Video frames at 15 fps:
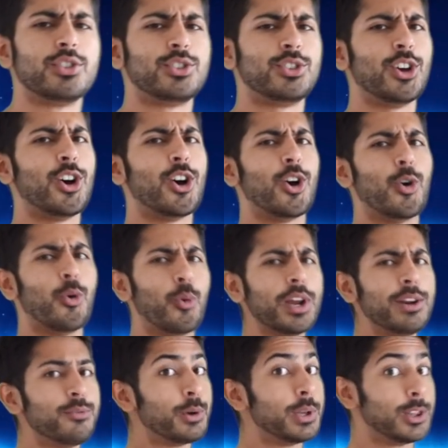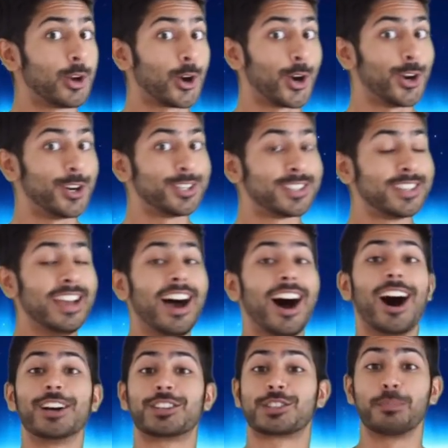So what have we learned?
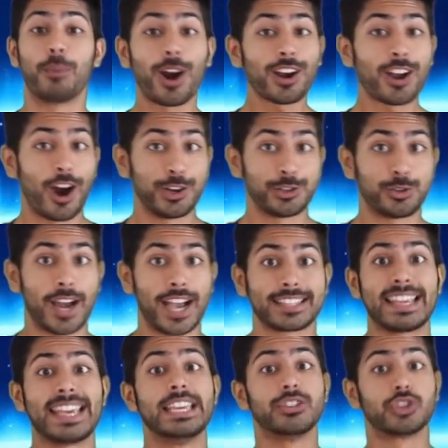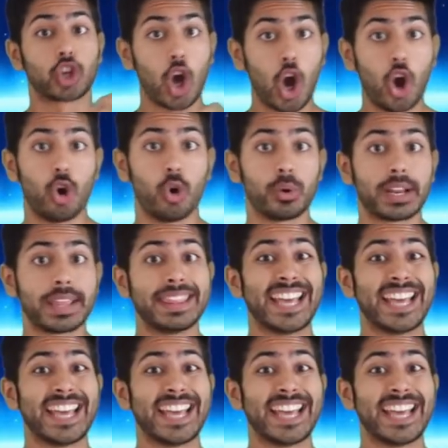A smart contract is code